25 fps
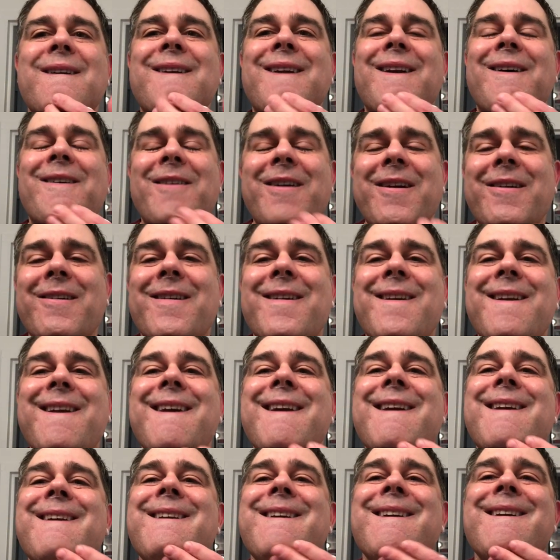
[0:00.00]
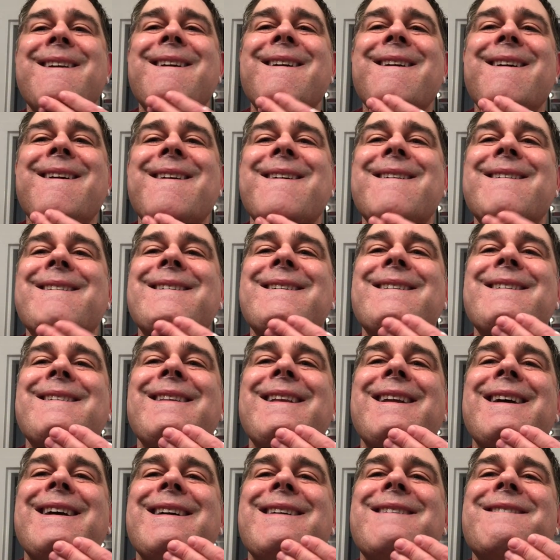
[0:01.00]
No irritation
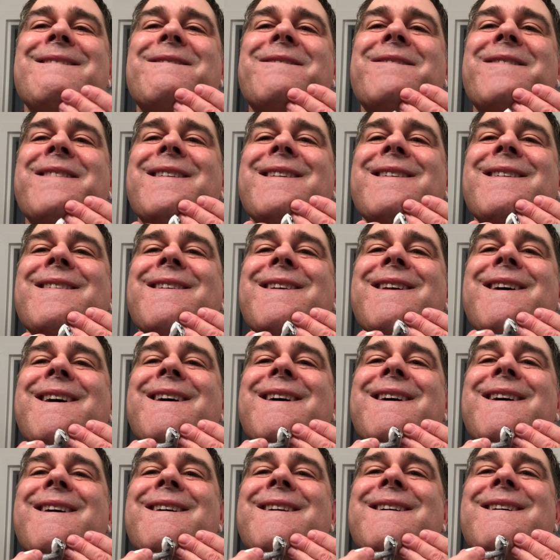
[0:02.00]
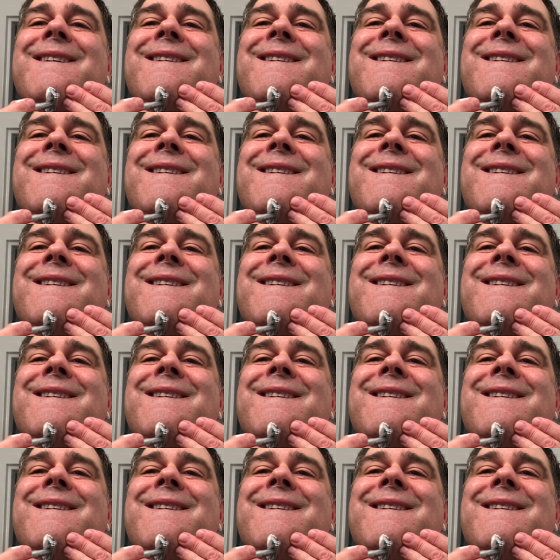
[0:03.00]
that I can feel yet.